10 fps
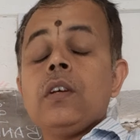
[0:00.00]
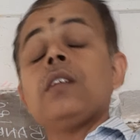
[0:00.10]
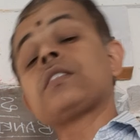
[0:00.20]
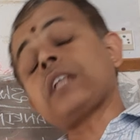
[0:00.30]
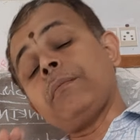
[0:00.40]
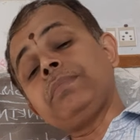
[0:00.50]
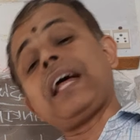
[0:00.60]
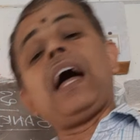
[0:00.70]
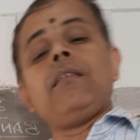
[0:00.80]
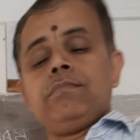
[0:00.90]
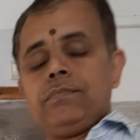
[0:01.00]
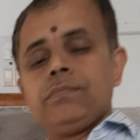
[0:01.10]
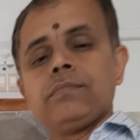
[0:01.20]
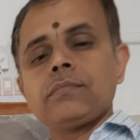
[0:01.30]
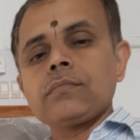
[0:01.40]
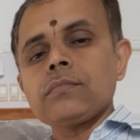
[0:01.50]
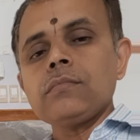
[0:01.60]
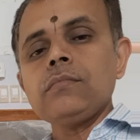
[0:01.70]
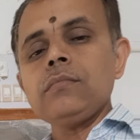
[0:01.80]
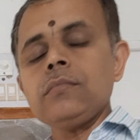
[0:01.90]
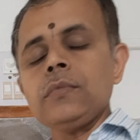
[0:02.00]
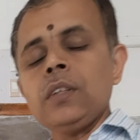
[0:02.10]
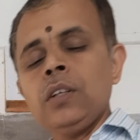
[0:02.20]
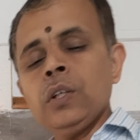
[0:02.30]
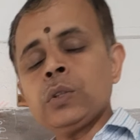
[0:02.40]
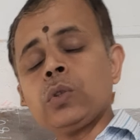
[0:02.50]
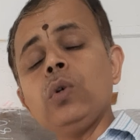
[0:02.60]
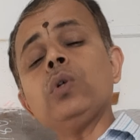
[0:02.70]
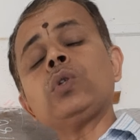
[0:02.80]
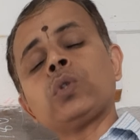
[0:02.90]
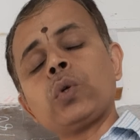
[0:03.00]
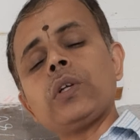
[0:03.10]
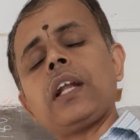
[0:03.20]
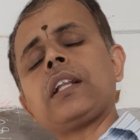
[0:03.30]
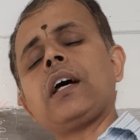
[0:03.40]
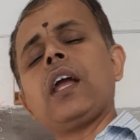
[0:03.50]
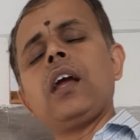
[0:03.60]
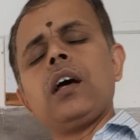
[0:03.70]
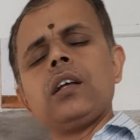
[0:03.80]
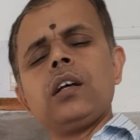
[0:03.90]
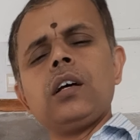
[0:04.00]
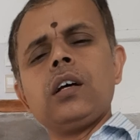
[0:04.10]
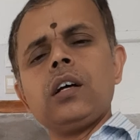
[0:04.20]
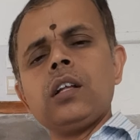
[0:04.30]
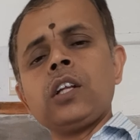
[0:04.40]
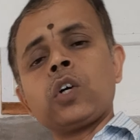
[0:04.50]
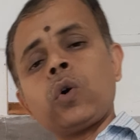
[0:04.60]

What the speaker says: Sometime, so through the